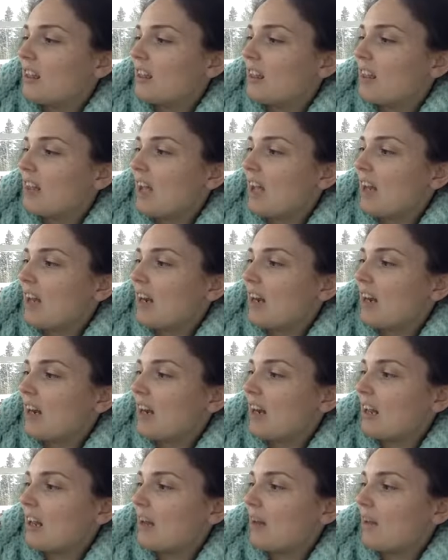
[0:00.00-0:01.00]
that
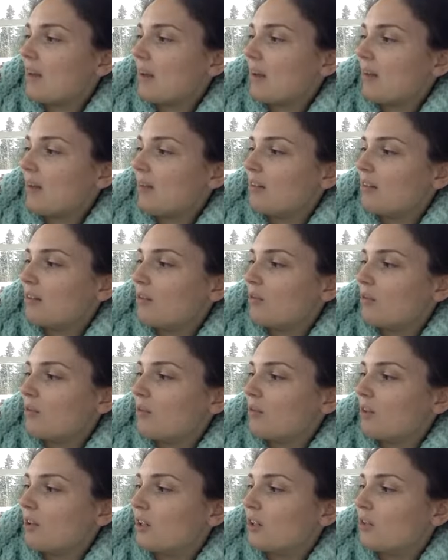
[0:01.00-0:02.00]
amount, the
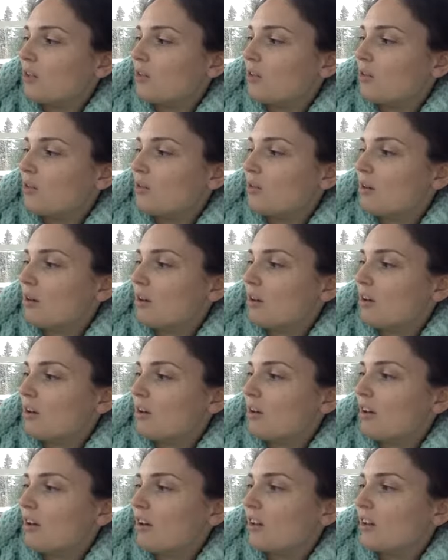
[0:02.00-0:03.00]

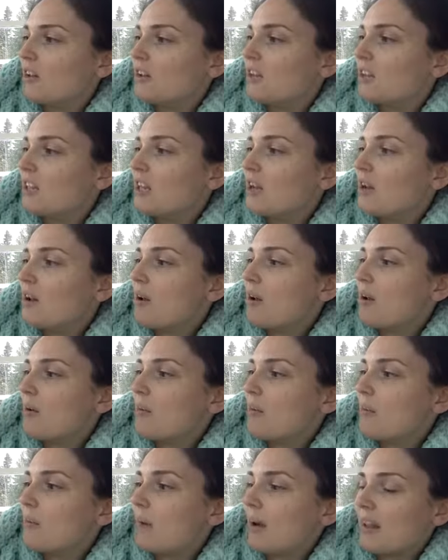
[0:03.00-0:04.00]
$4,200,
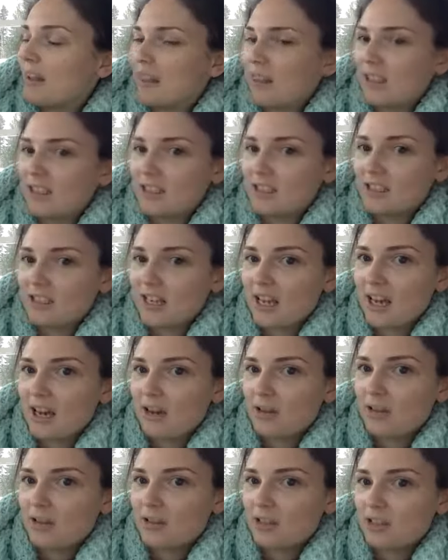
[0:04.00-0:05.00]
by this
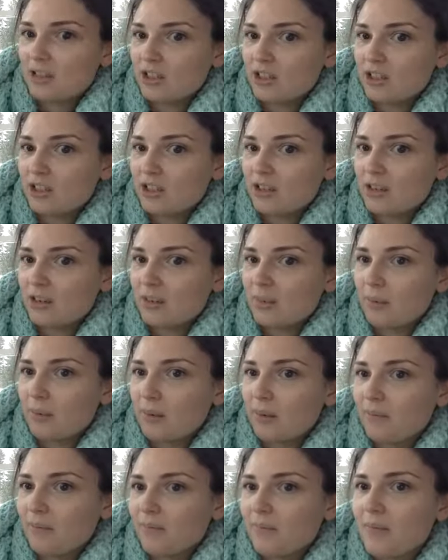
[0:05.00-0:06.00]
acquisition
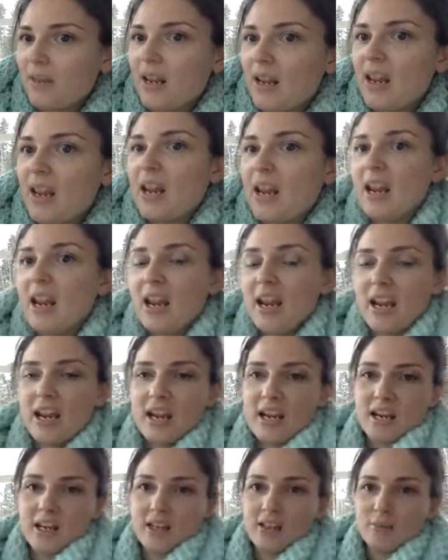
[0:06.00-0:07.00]
number.
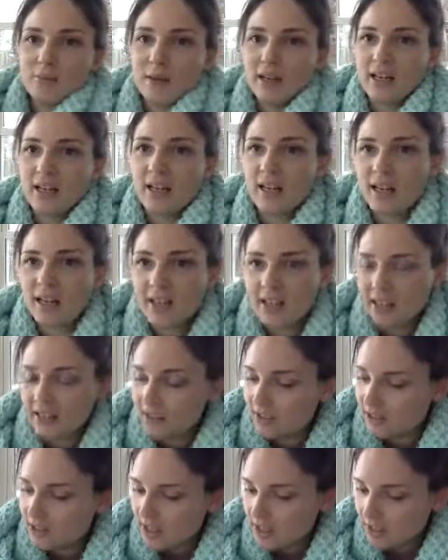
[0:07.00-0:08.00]
And my
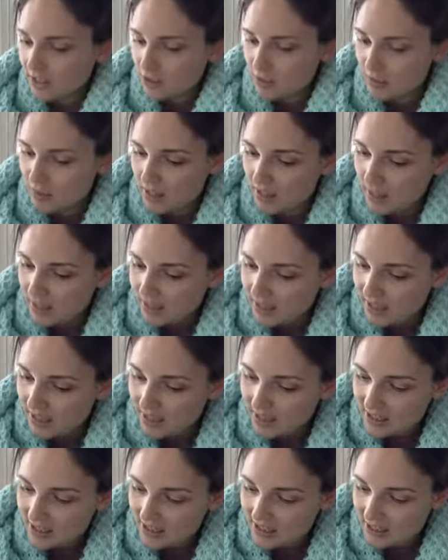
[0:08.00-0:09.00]
calculator tells me that that
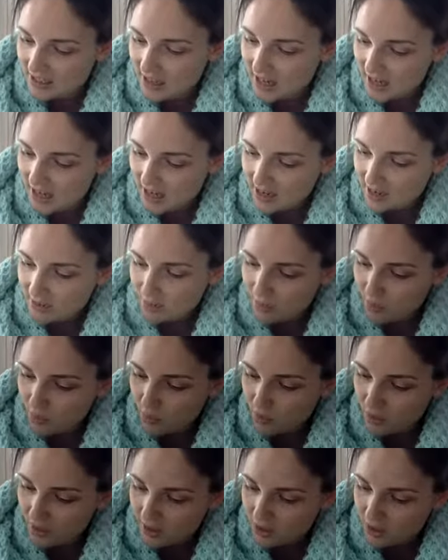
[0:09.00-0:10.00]
is
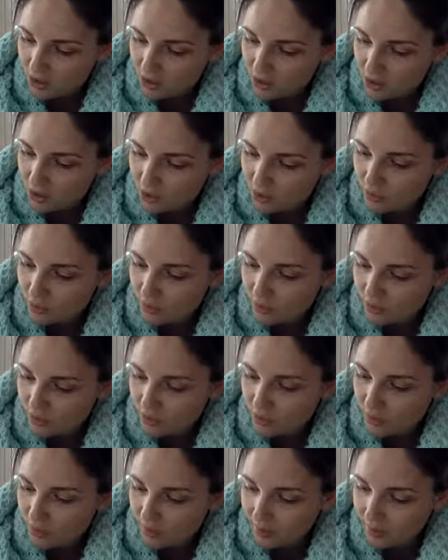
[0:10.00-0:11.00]

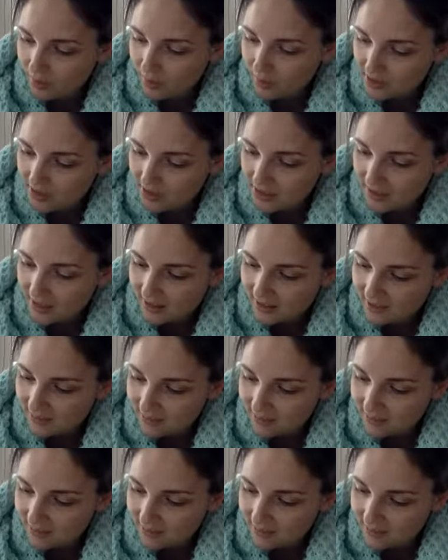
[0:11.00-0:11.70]
10.24%.